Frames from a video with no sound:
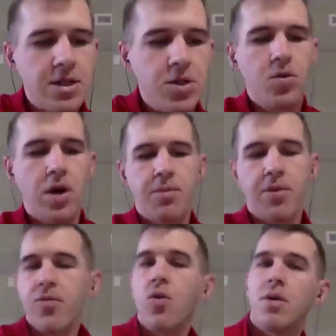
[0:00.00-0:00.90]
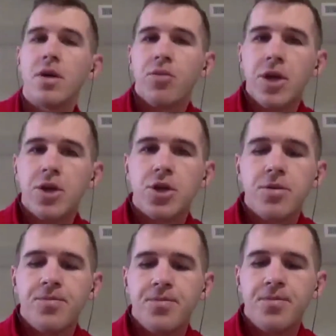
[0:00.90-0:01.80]
uh, perform under pressure,
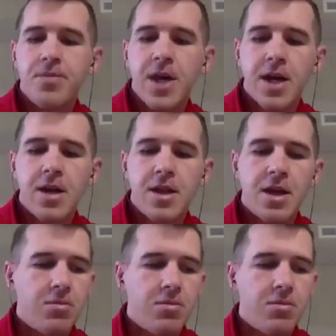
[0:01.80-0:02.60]
that kind of thing.